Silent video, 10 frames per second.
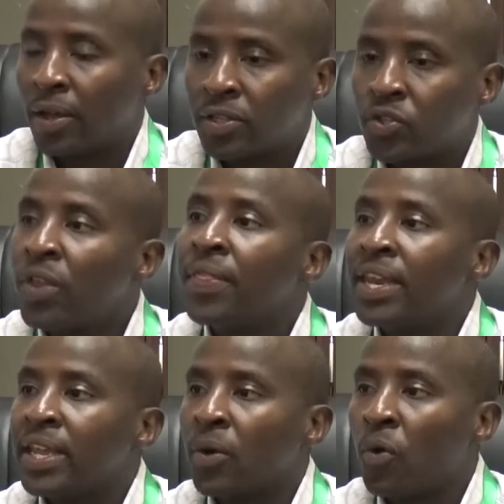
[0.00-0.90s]

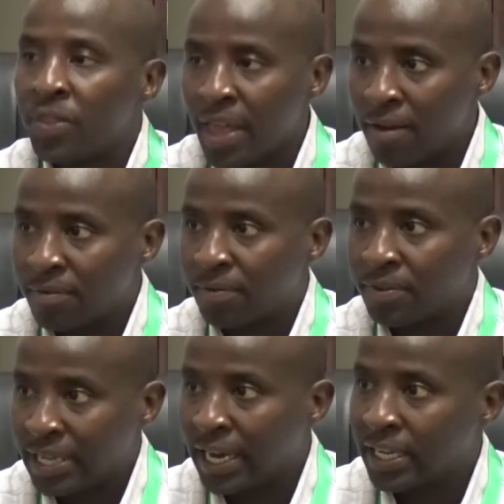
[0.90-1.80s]
strengthening what they have
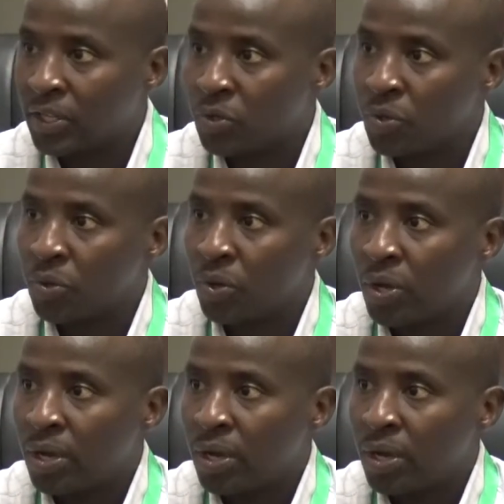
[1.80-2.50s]
started to do.